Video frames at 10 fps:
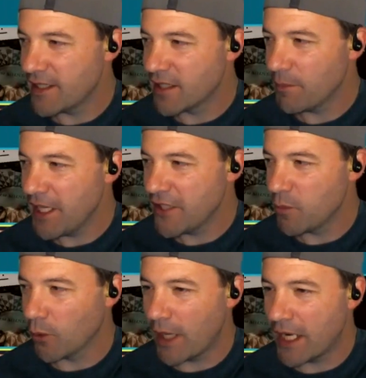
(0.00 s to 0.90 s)
some kids
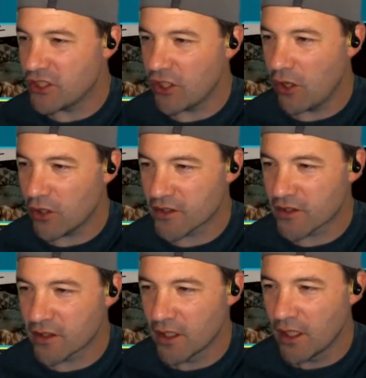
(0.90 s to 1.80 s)
will write
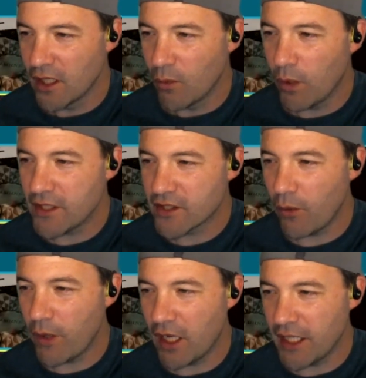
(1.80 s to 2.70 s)
jokes. What is
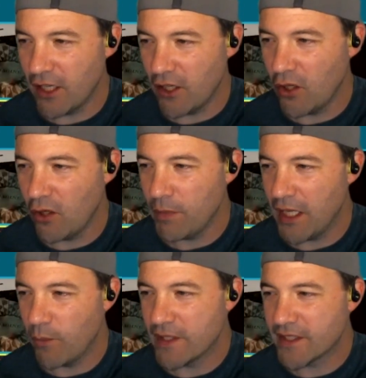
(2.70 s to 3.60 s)
going on at home?
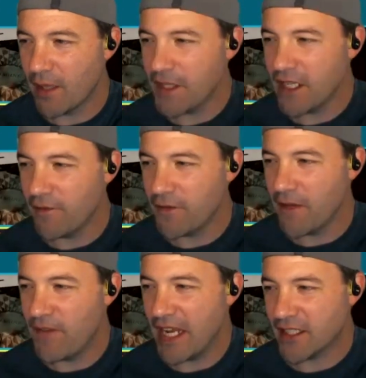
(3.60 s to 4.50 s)
It was something of the
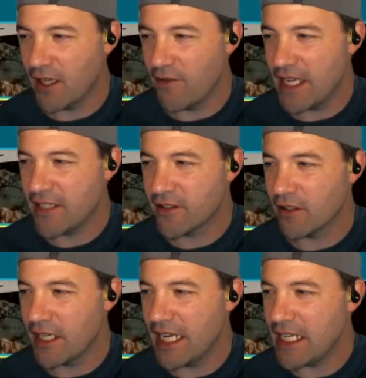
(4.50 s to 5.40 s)
effect of, is
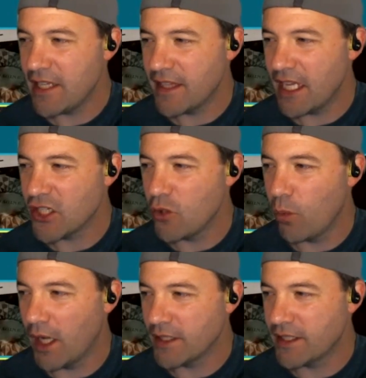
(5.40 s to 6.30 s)
there anything you
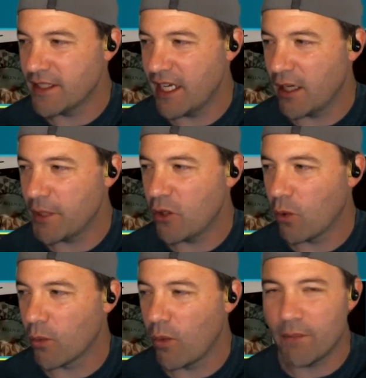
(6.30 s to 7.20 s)
want to tell me
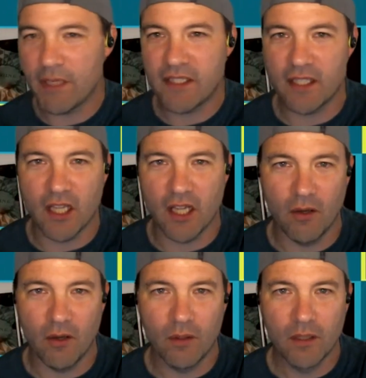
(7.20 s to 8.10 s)
or want me to
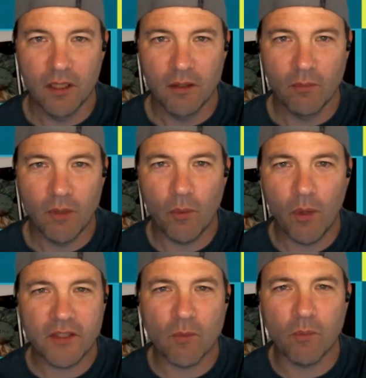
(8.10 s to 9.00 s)
know? What yeah.
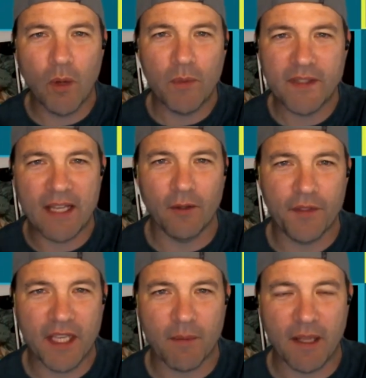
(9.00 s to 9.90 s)
was you? What was that whole
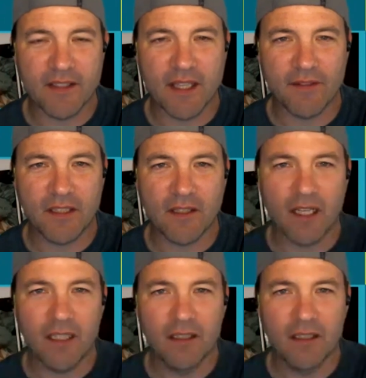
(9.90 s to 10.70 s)
thing about, Stefan? Sorry. Uh,